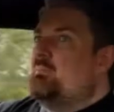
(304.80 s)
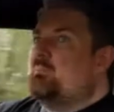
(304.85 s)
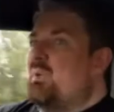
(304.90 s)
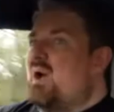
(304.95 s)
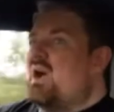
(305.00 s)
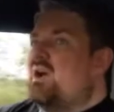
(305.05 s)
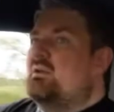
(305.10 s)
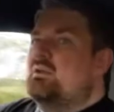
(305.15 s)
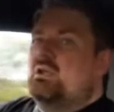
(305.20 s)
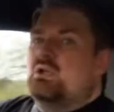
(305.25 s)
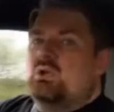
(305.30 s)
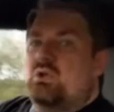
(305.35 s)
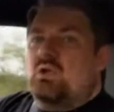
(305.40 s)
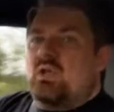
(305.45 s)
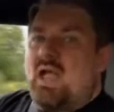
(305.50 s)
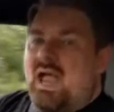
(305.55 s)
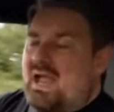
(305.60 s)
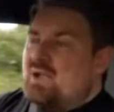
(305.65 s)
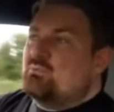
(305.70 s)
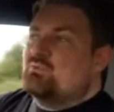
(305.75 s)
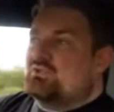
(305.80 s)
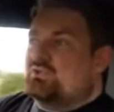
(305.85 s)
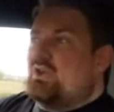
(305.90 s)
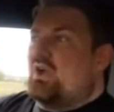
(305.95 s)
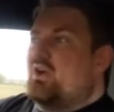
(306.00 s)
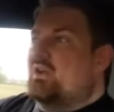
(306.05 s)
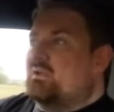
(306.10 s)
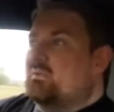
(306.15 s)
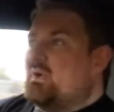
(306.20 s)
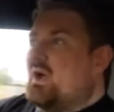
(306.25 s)
But
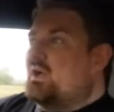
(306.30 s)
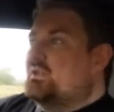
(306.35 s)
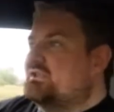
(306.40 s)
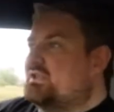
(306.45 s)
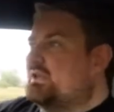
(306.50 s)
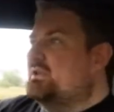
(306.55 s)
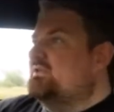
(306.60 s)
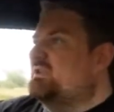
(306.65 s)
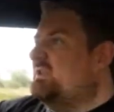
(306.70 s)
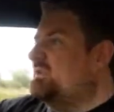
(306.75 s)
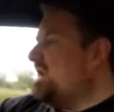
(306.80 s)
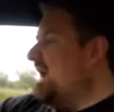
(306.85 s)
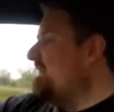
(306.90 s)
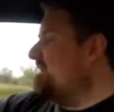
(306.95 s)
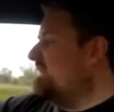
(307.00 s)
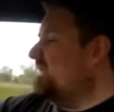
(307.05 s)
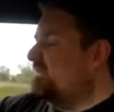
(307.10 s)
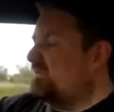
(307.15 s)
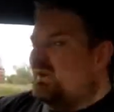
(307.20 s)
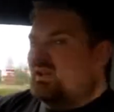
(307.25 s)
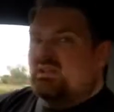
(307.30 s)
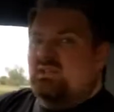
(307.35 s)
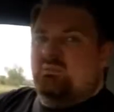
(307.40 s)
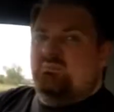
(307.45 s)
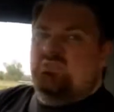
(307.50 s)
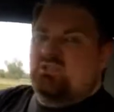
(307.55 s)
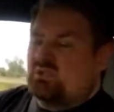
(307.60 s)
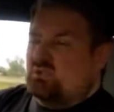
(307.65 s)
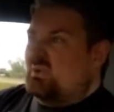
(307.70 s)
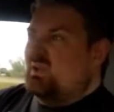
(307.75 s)
outside of R2, you'd have the
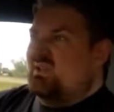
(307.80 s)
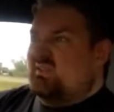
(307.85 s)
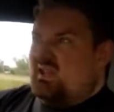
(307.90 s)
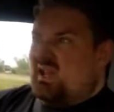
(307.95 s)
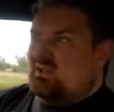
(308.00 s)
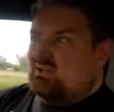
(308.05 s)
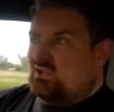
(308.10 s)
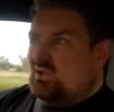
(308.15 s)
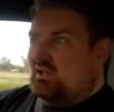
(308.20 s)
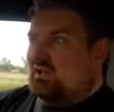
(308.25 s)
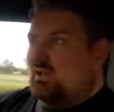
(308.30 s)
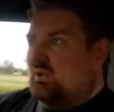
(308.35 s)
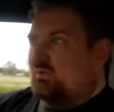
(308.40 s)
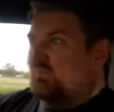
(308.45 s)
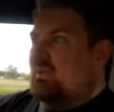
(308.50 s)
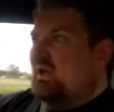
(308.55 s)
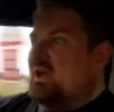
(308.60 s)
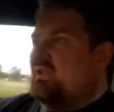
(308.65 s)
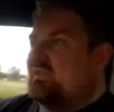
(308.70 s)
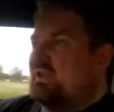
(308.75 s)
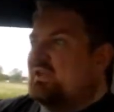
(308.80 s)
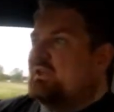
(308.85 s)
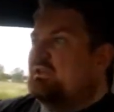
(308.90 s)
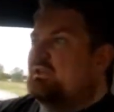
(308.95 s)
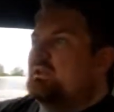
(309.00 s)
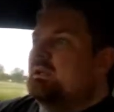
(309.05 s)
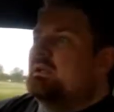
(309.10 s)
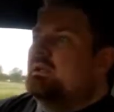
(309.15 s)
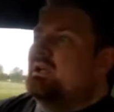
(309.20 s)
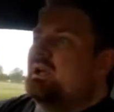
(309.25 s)
freedom to tweak the engine a little further,
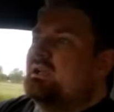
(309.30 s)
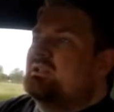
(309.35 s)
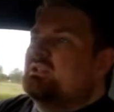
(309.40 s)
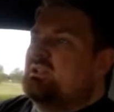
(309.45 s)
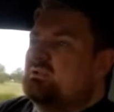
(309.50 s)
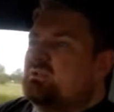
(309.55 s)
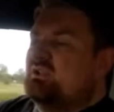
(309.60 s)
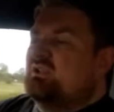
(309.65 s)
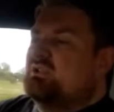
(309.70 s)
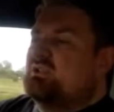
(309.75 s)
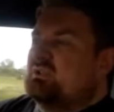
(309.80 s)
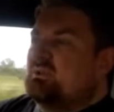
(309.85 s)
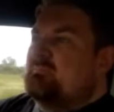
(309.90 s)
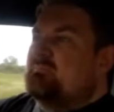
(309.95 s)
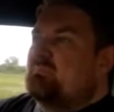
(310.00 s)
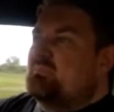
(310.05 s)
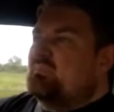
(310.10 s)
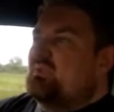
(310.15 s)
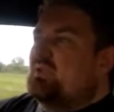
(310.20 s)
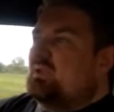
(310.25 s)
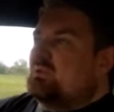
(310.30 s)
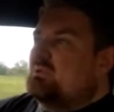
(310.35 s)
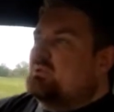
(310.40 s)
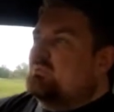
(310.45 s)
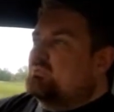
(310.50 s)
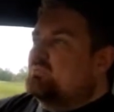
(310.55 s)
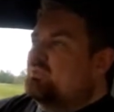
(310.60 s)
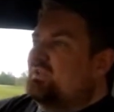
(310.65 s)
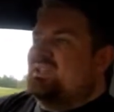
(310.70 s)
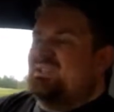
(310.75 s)
and you could
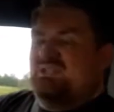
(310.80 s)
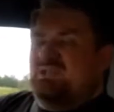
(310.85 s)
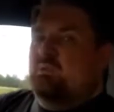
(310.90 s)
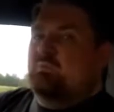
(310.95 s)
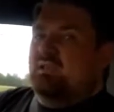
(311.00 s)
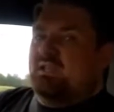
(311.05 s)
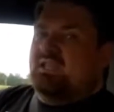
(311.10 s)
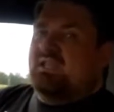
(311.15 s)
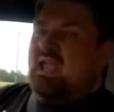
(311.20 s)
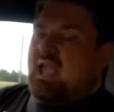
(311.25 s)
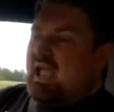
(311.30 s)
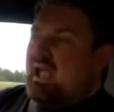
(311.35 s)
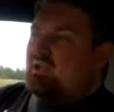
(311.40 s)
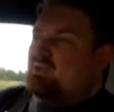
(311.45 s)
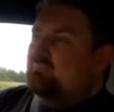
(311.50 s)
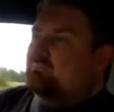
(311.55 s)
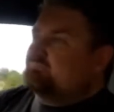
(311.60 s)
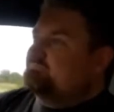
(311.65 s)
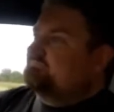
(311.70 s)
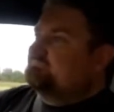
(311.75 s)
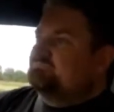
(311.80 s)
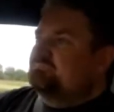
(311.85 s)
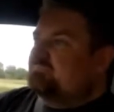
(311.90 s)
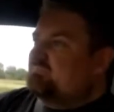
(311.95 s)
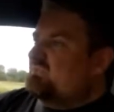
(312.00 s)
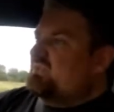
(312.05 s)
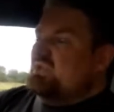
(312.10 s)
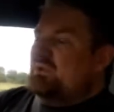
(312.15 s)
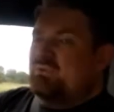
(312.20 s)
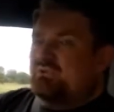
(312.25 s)
reasonably get
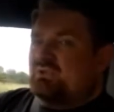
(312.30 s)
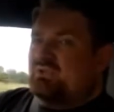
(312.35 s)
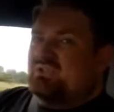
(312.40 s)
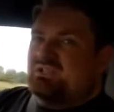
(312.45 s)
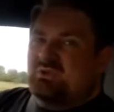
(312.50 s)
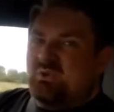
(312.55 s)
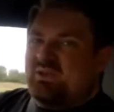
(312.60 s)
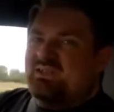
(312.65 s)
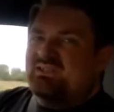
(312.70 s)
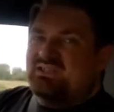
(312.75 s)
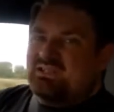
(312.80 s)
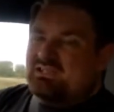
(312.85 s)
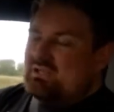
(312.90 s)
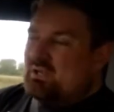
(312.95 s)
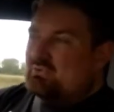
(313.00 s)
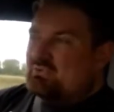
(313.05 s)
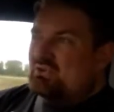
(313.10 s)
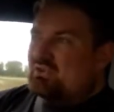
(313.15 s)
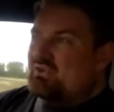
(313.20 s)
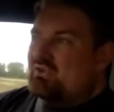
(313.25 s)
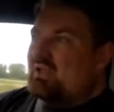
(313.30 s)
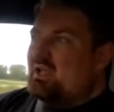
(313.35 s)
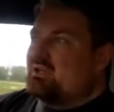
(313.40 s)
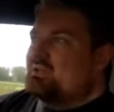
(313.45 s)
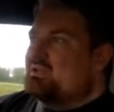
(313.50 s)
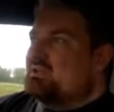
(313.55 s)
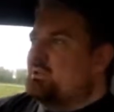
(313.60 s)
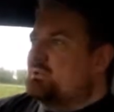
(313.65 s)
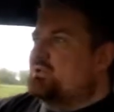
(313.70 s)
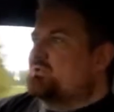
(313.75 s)
220,
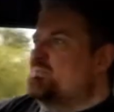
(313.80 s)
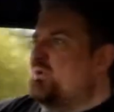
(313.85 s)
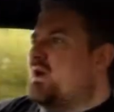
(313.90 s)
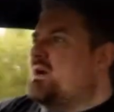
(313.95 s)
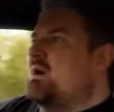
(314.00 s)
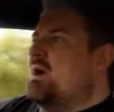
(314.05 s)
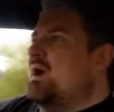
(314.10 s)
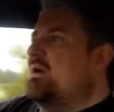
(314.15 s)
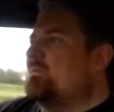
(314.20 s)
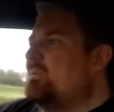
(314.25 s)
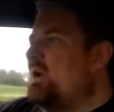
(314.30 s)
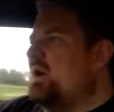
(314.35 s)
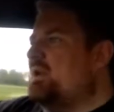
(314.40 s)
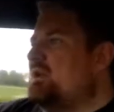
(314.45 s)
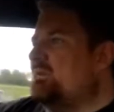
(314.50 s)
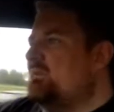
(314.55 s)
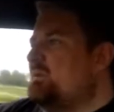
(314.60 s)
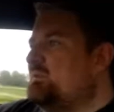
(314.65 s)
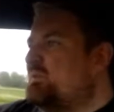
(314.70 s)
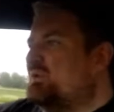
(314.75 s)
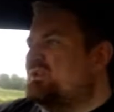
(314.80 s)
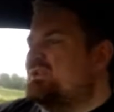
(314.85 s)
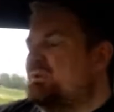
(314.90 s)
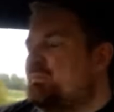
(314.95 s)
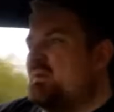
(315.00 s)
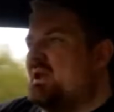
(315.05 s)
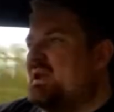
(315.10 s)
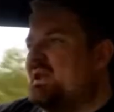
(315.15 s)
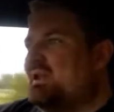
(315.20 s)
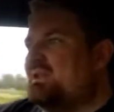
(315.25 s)
230 horsepower out of one if you put
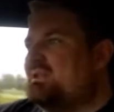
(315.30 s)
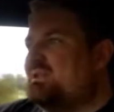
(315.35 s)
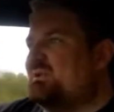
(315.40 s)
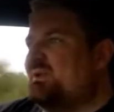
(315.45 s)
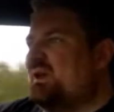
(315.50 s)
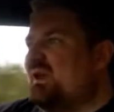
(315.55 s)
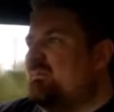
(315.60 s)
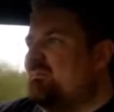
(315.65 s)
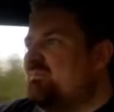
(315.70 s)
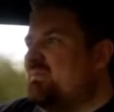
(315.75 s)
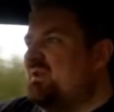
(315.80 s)
some money into it.